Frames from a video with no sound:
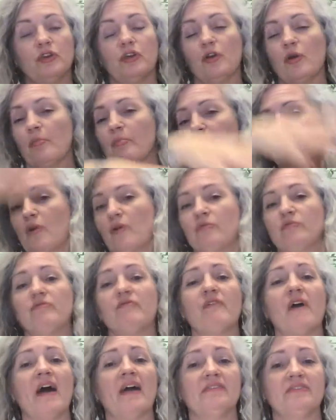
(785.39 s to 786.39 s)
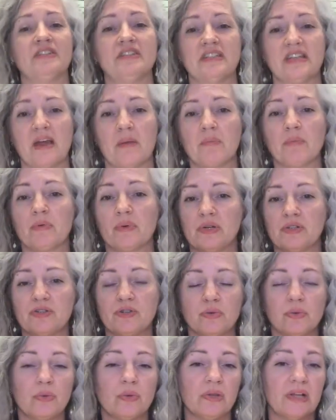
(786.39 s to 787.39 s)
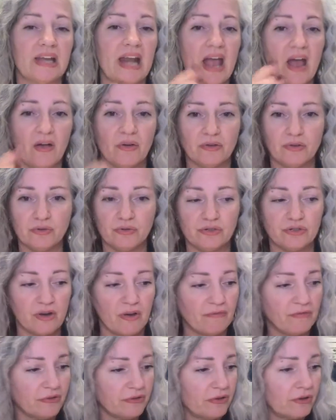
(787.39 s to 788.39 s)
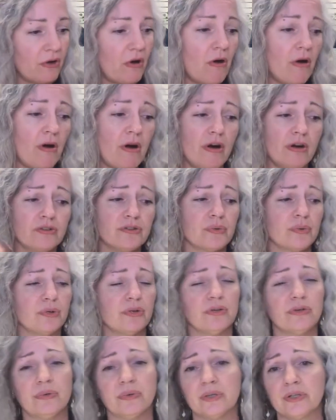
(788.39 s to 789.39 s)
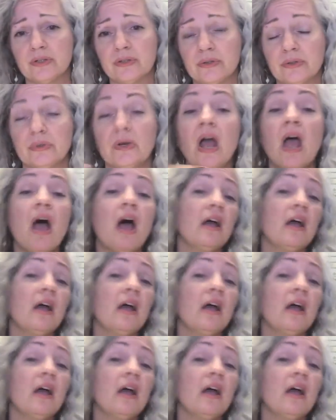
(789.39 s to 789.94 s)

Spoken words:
blown 5-step ritual in how you shuffle the cards, where you include,